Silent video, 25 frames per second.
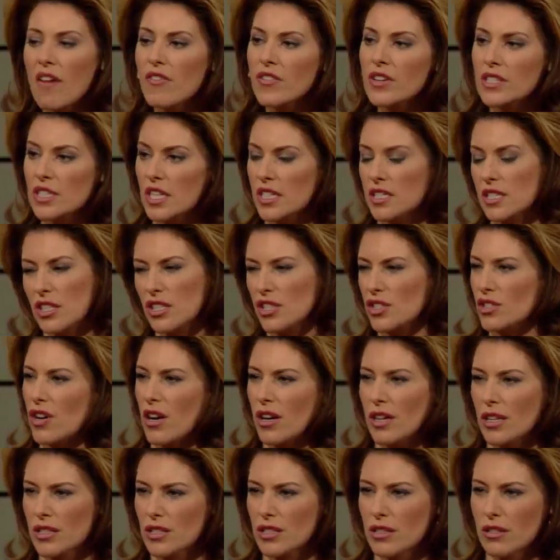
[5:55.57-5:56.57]
oven doesn't
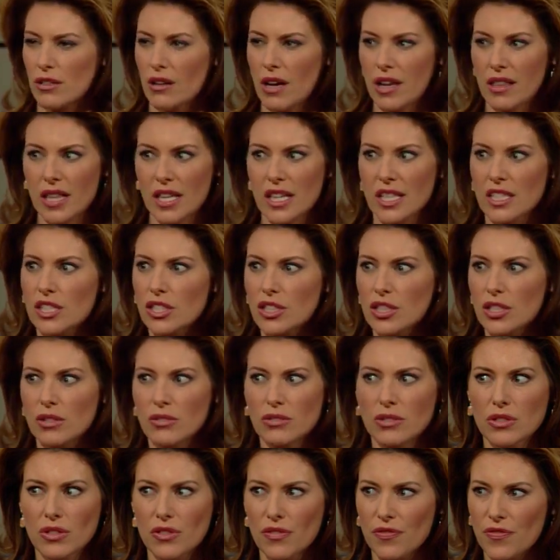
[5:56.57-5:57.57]
start until I think it's 2
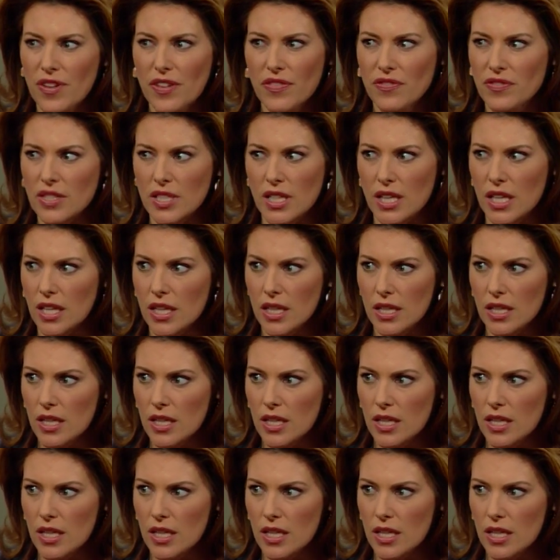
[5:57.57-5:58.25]
250. Yeah, yeah